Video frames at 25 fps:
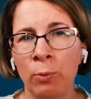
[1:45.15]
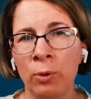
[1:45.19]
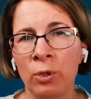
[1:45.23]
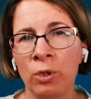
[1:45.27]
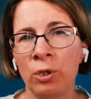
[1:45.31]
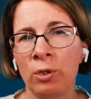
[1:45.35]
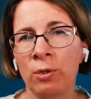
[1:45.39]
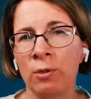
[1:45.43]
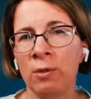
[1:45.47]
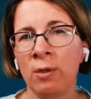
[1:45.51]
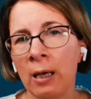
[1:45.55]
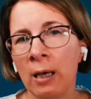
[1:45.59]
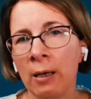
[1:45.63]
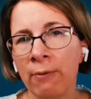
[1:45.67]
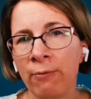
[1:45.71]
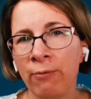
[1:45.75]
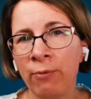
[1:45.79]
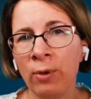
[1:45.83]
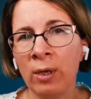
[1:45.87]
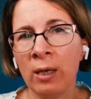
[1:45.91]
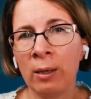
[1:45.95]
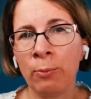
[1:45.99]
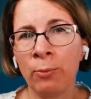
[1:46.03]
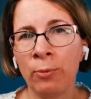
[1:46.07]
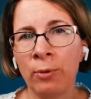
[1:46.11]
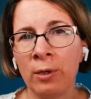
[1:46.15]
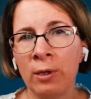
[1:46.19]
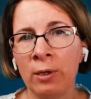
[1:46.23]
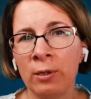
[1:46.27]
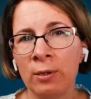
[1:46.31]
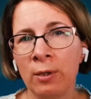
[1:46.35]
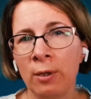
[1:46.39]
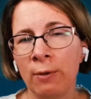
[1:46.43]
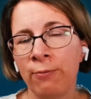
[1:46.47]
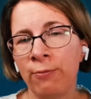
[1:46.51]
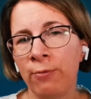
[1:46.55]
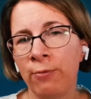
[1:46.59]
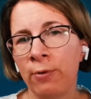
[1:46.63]
which is
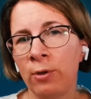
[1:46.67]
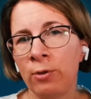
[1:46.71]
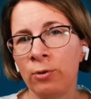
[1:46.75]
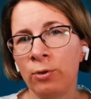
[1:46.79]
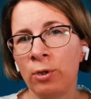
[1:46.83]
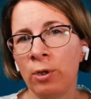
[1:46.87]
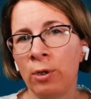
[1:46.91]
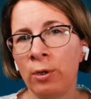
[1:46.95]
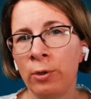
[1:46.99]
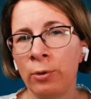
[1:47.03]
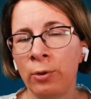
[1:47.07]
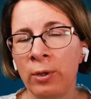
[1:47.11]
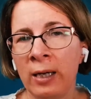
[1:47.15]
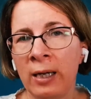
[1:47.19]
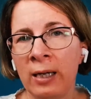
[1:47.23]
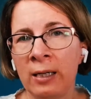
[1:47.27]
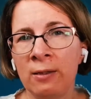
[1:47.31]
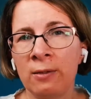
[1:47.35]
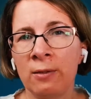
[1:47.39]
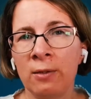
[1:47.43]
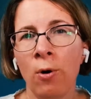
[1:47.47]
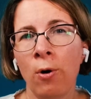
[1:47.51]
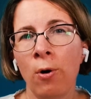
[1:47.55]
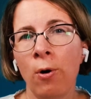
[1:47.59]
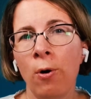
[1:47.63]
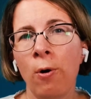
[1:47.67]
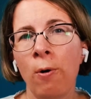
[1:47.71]
VMware fault tolerance